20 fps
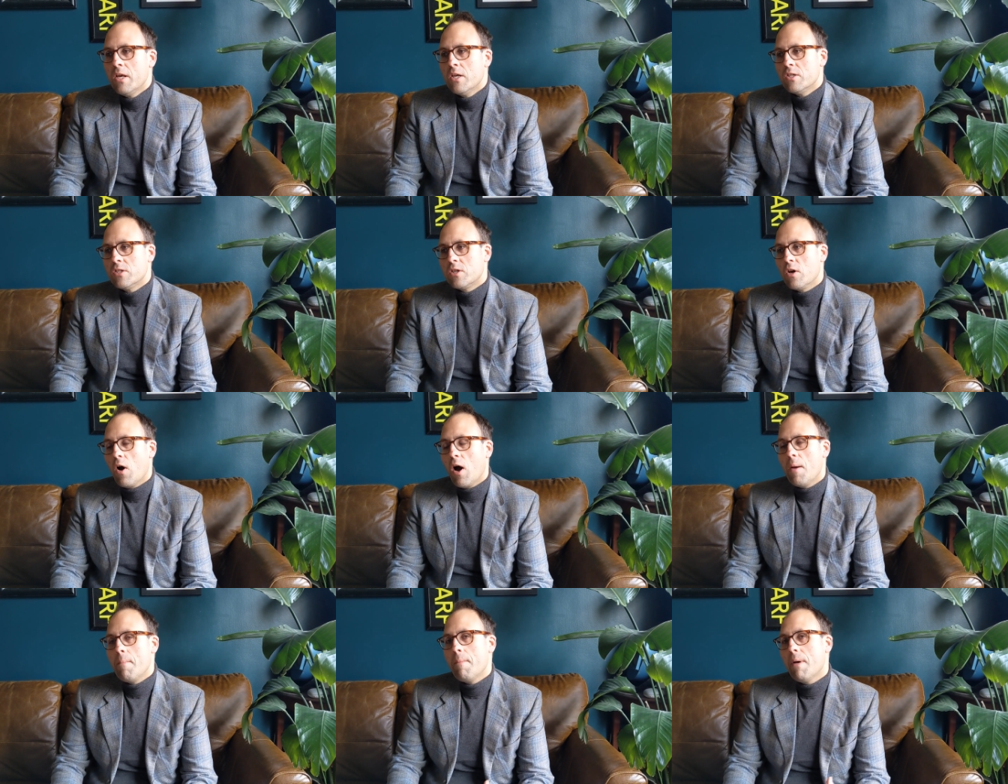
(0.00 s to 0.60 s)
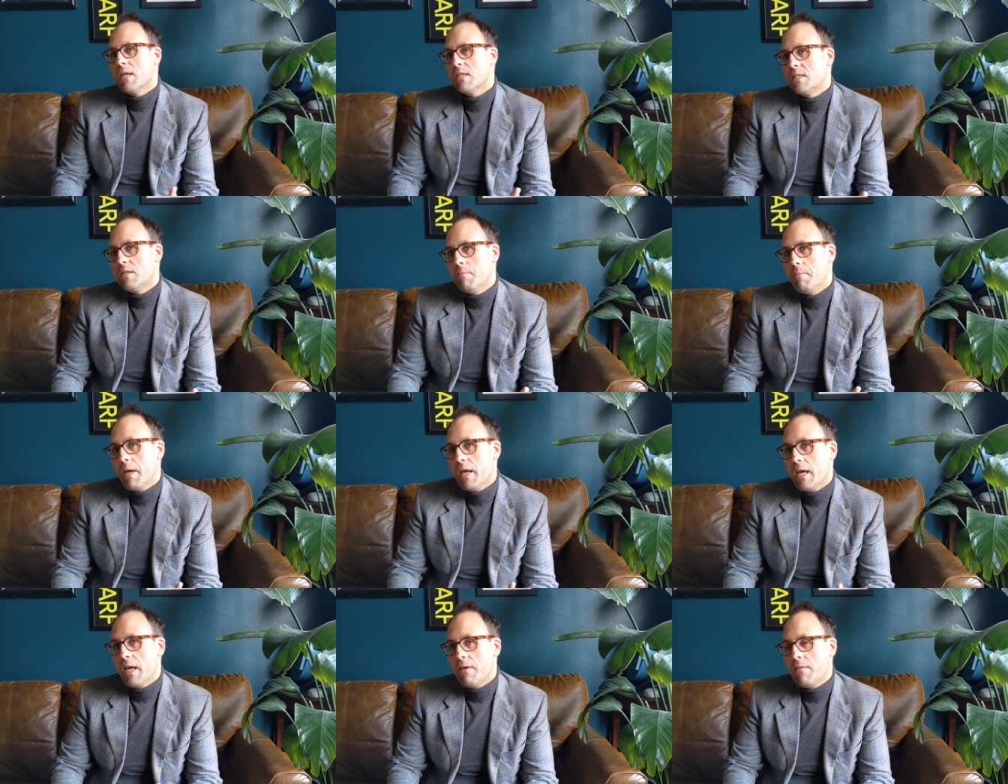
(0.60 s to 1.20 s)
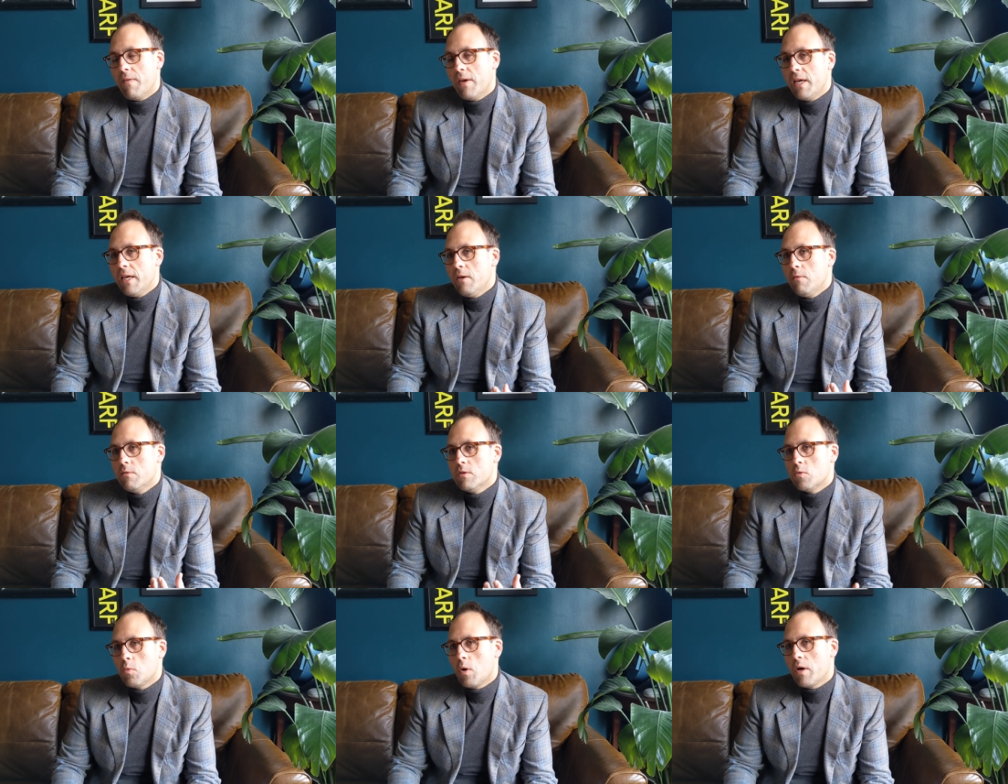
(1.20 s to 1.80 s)
So I must admit, if he
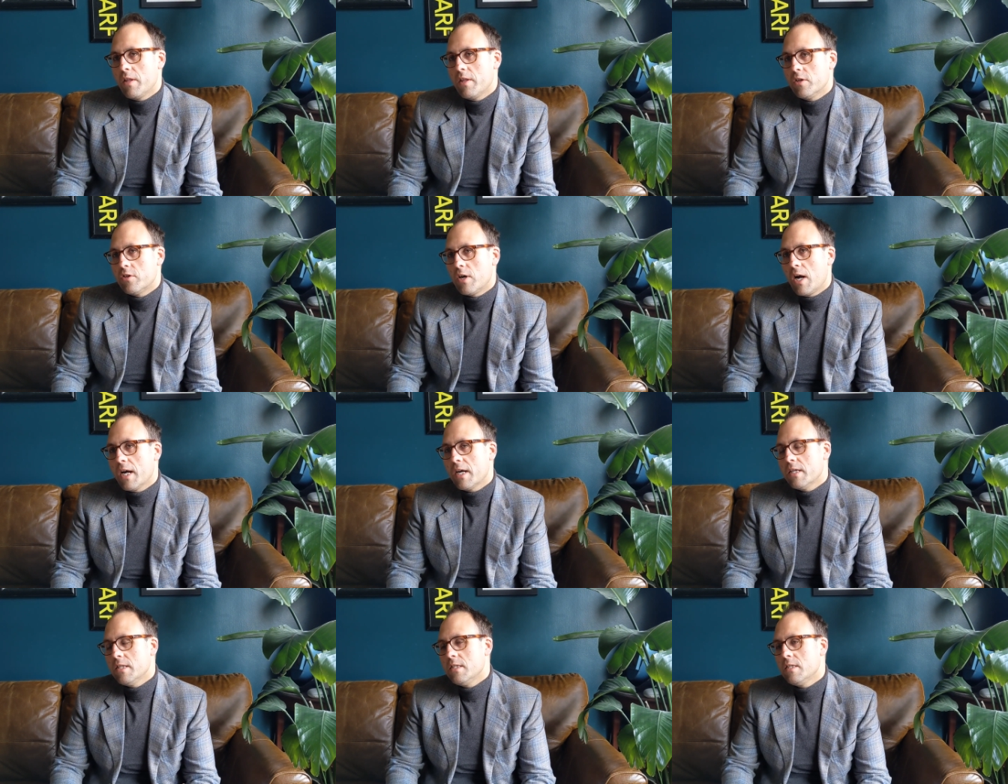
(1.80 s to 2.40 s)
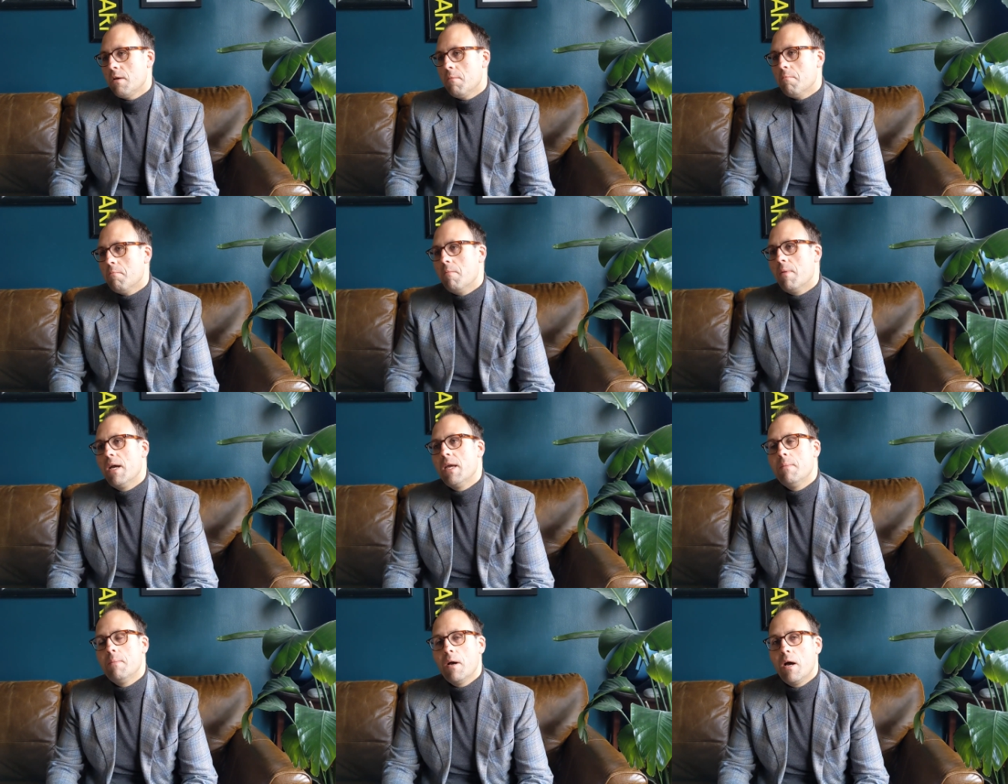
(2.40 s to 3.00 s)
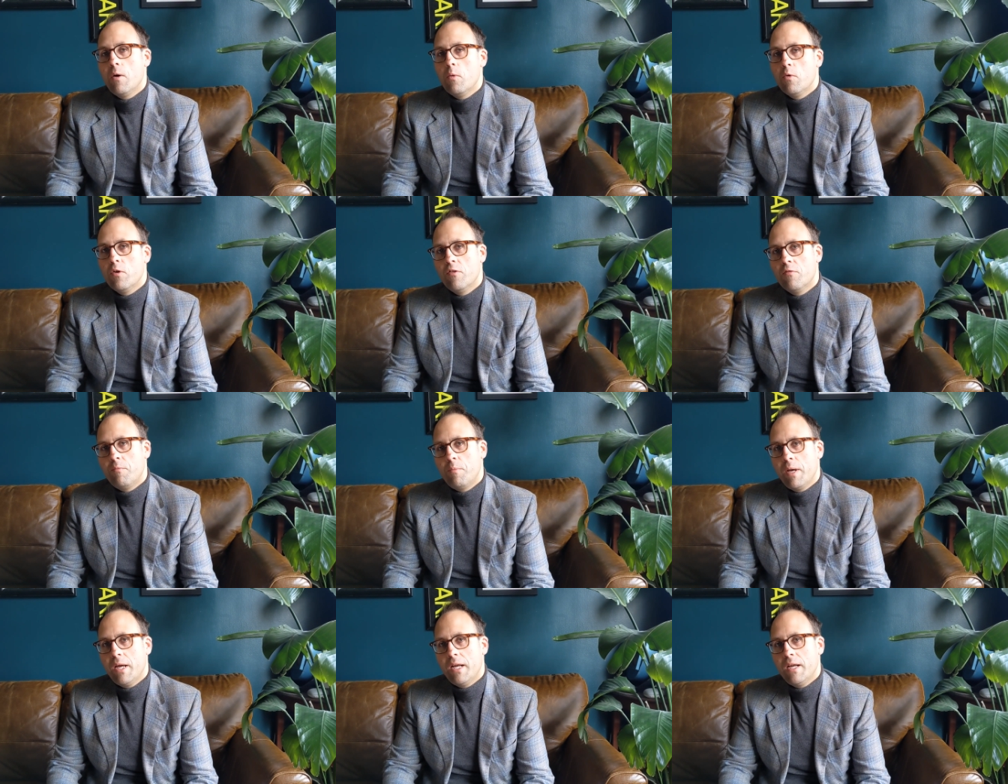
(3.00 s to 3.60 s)
was one of the dragons, maybe I would
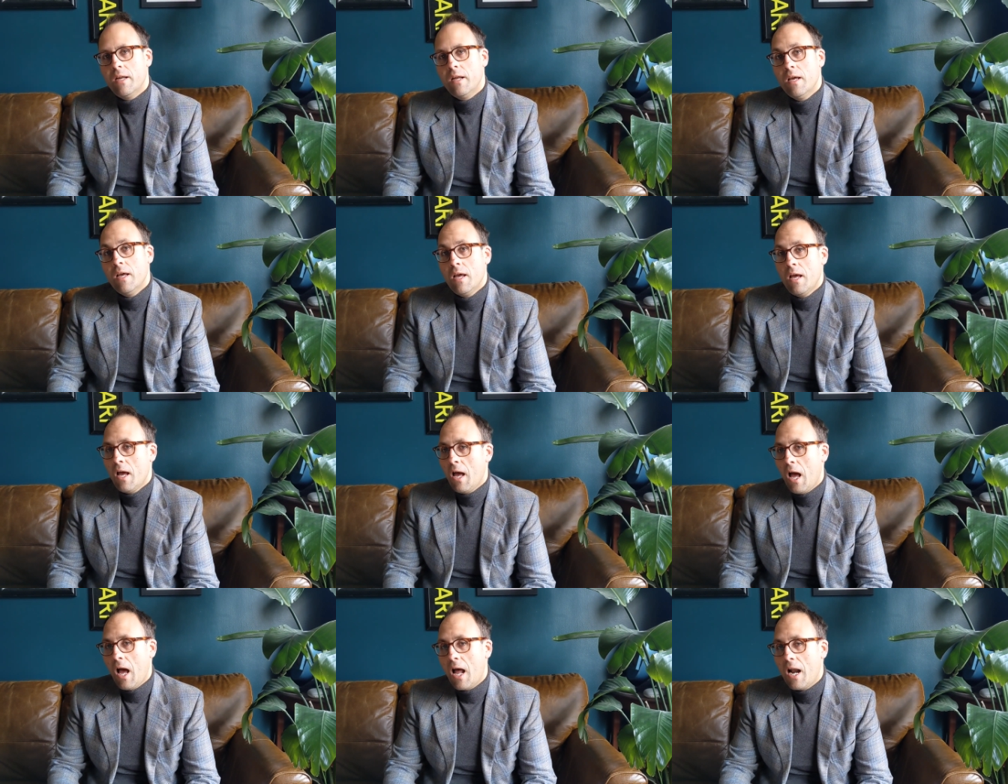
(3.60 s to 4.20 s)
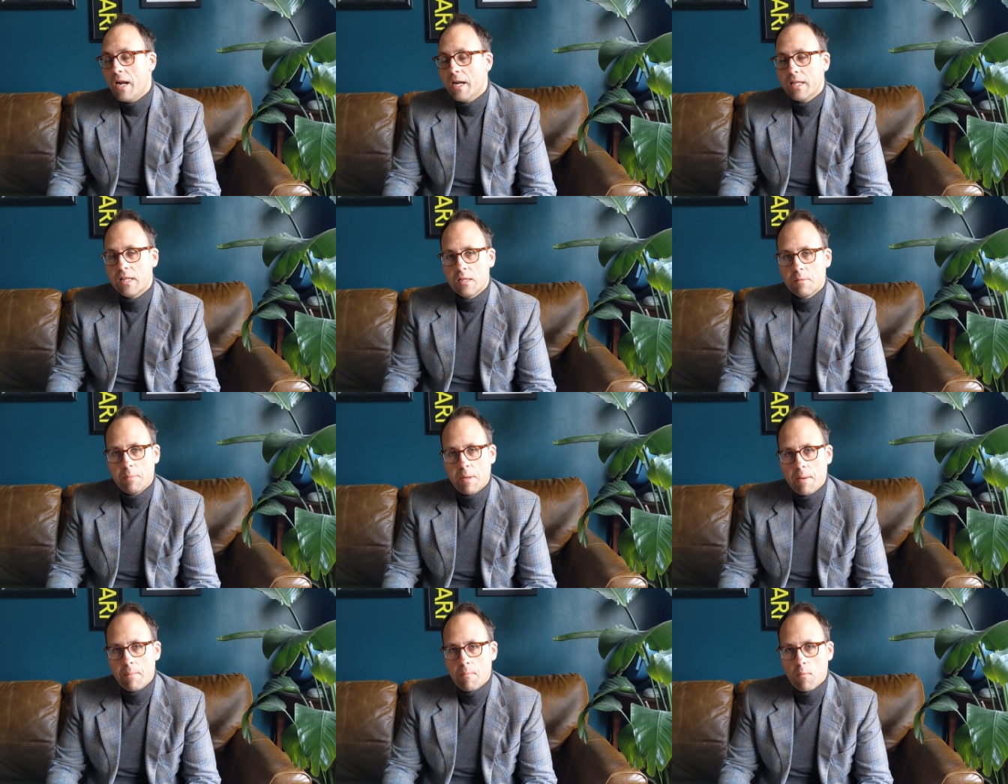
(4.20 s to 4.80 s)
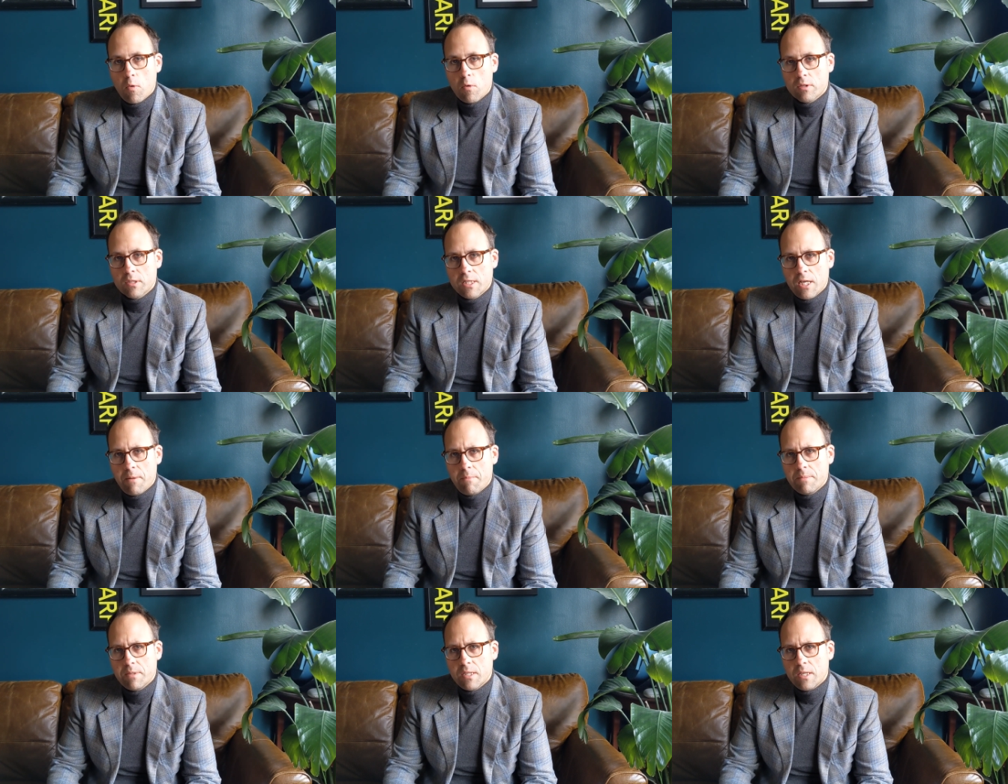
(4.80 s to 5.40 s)
have been a little bit more
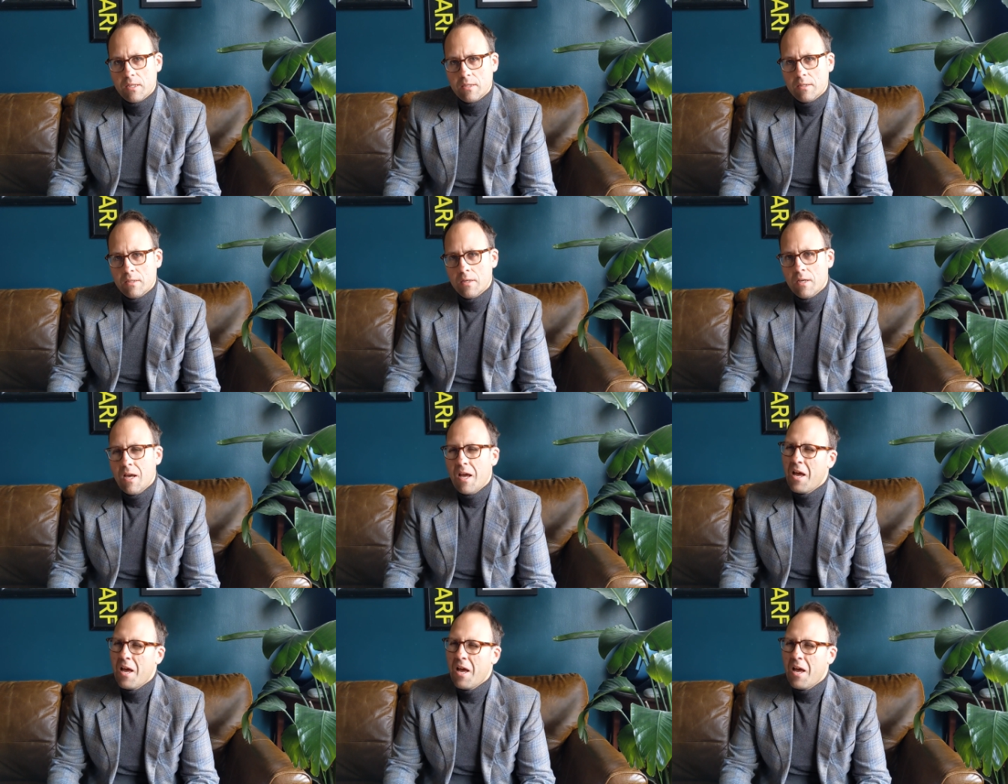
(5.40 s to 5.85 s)
tempted.